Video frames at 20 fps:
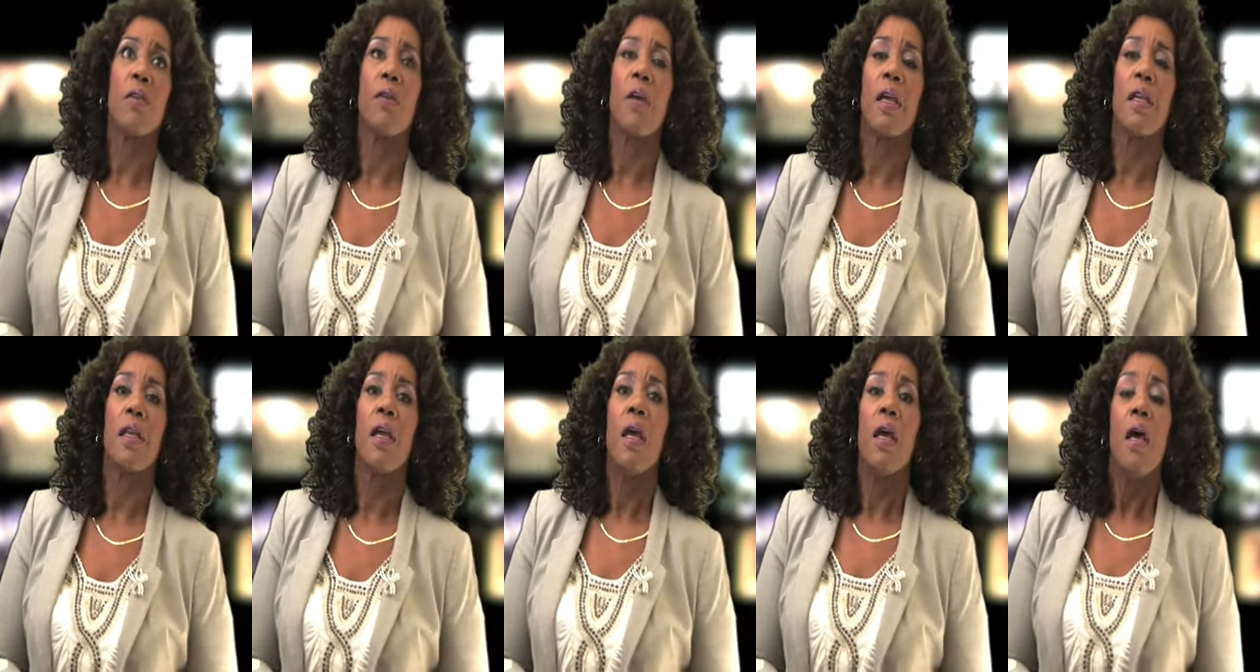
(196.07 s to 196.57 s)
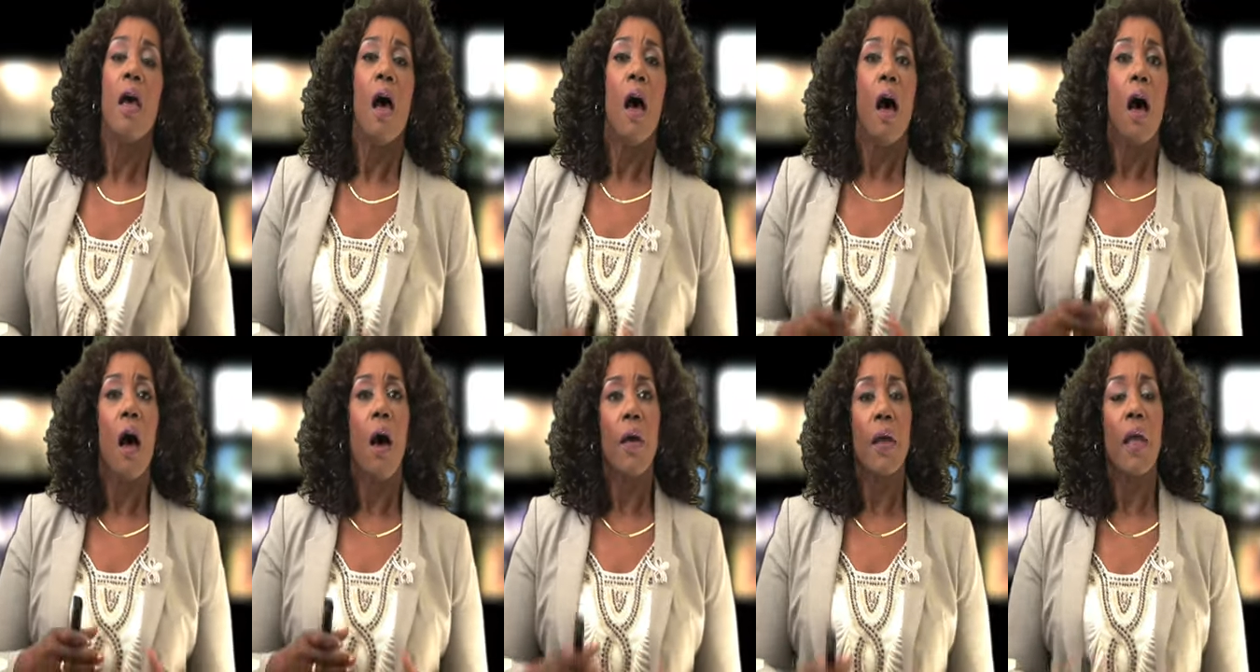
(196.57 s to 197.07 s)
All right.
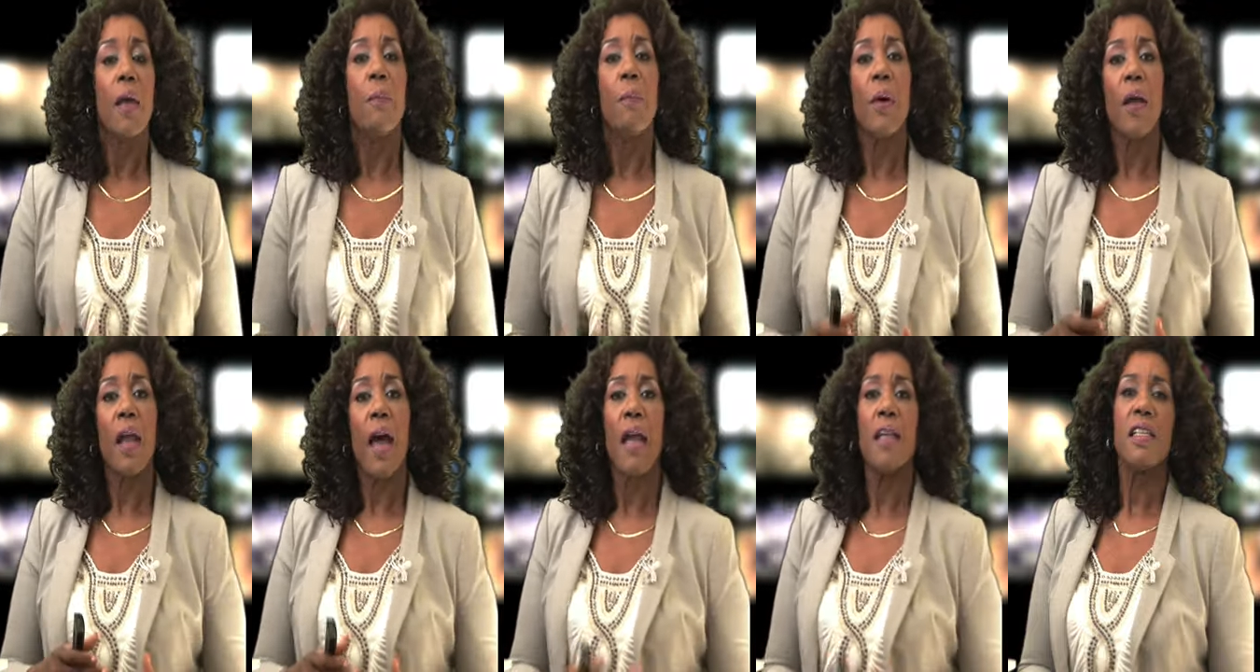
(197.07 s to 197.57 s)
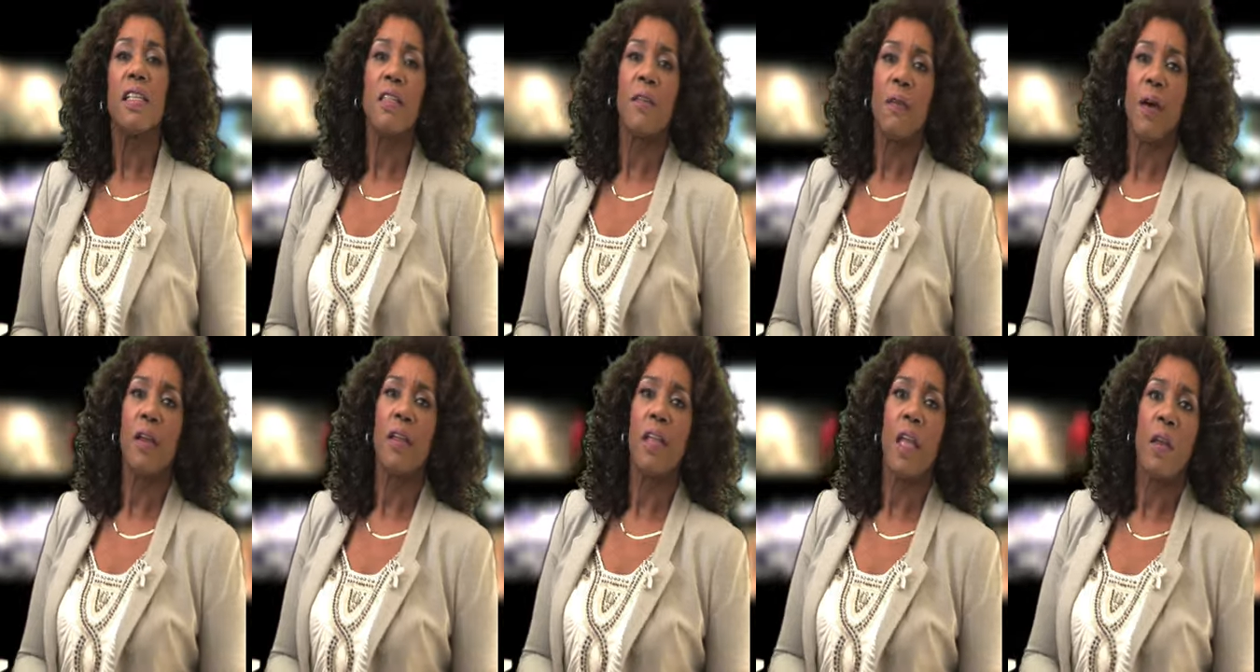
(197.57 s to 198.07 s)
Okay, but I just
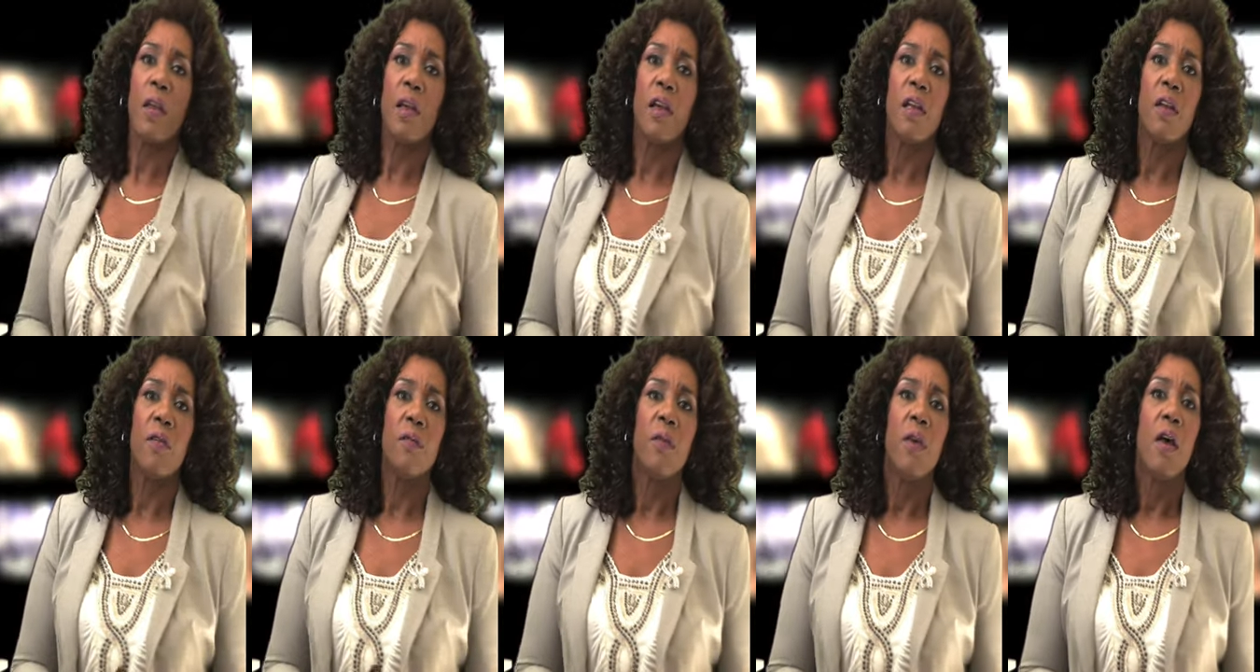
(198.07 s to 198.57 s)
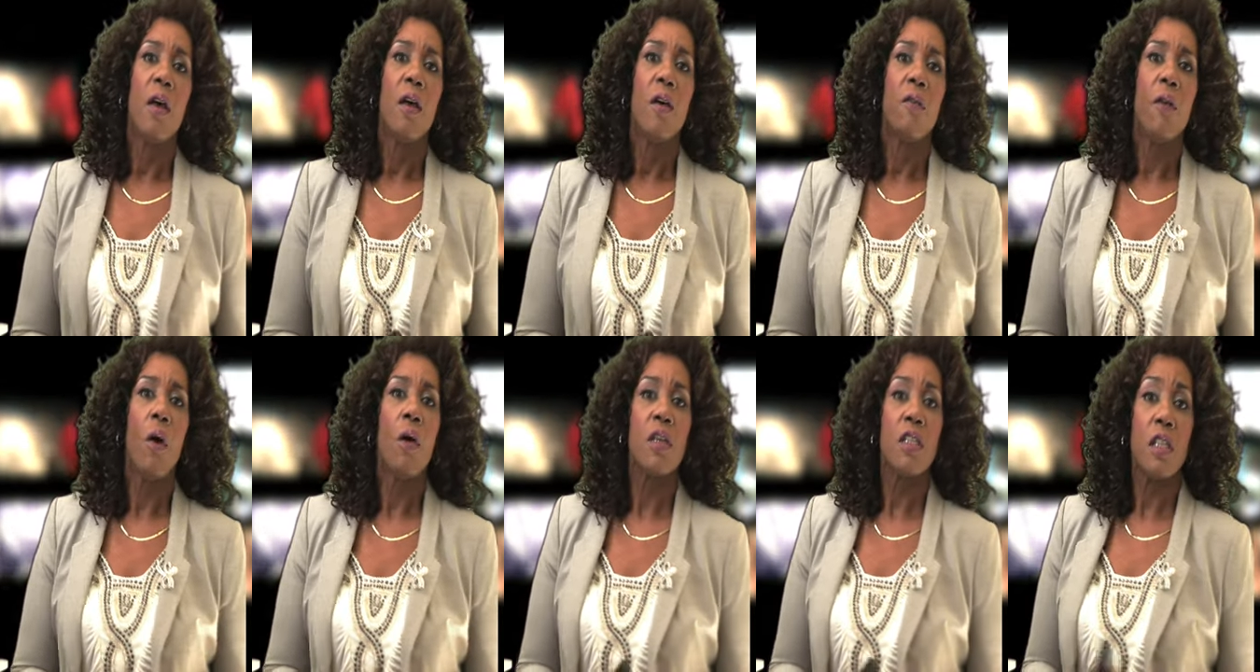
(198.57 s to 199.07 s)
felt they could have
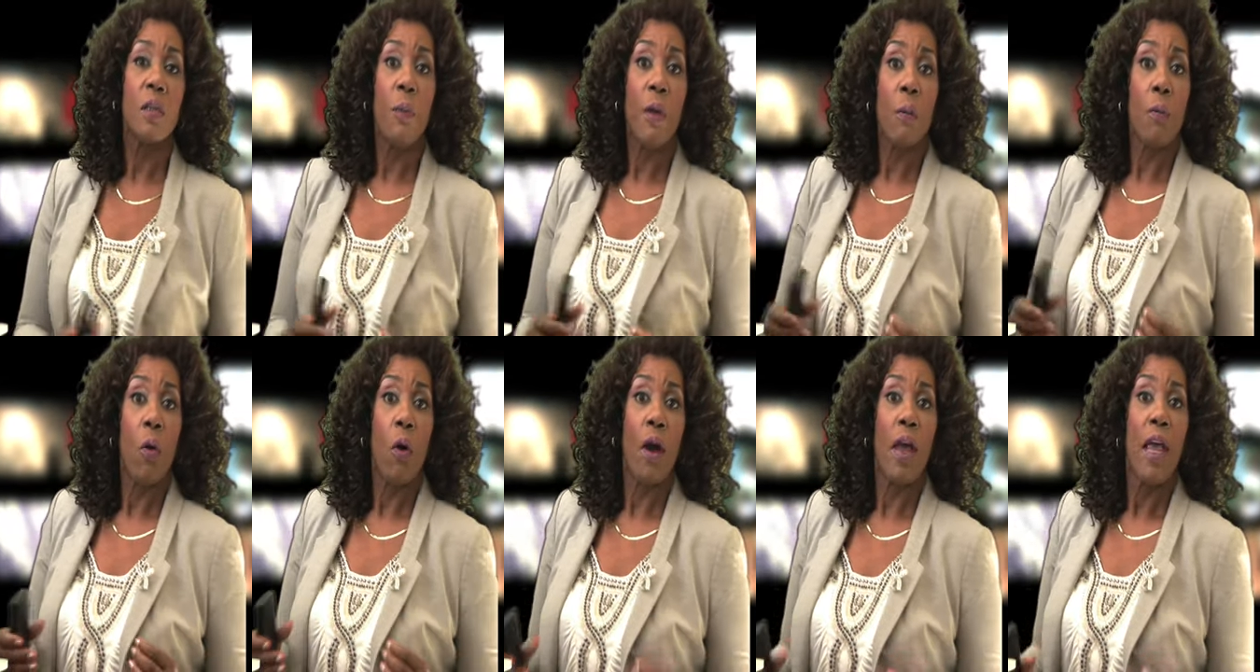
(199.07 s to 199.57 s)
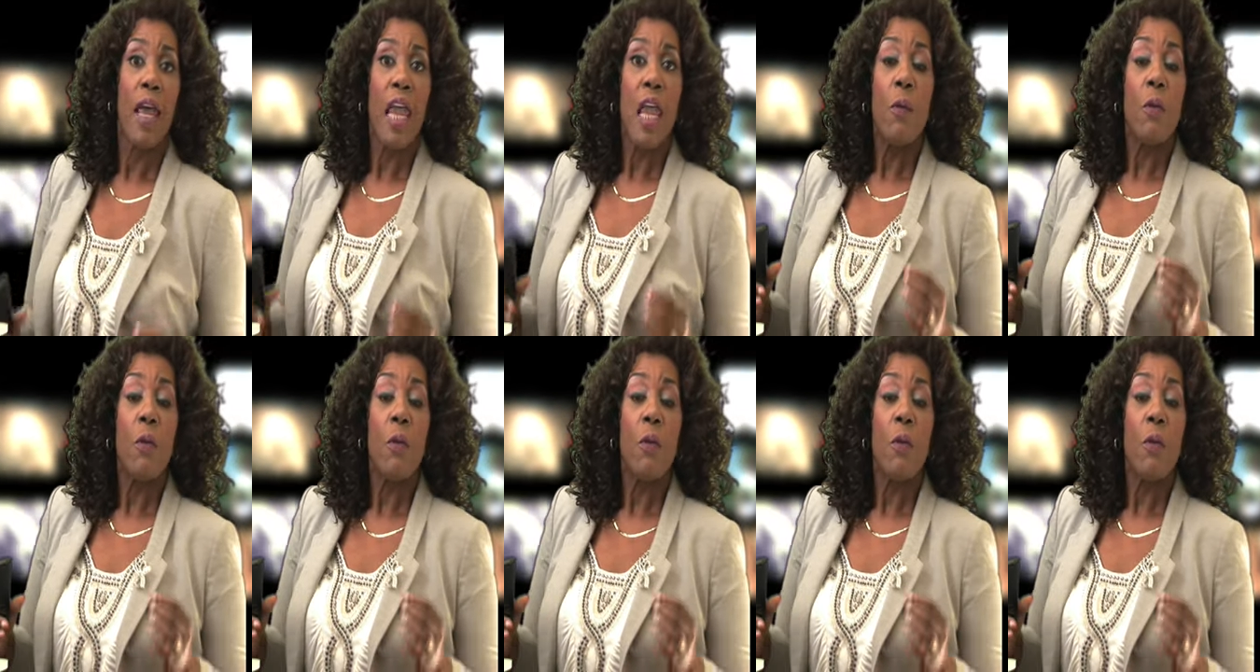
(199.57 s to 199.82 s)
focused a little bit more.